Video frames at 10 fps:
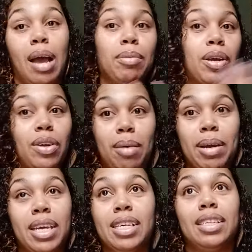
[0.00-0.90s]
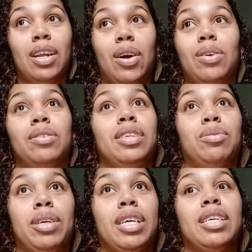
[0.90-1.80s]
I'm not going to have my kids at all this
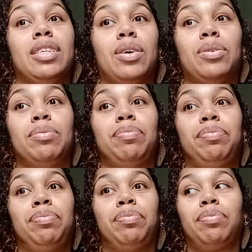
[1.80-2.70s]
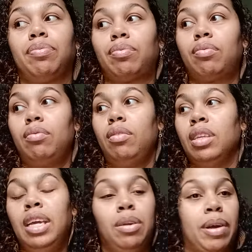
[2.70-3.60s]
weekend. So
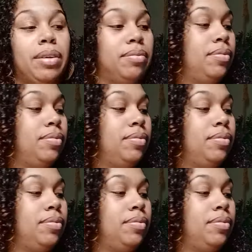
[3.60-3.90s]
anyway,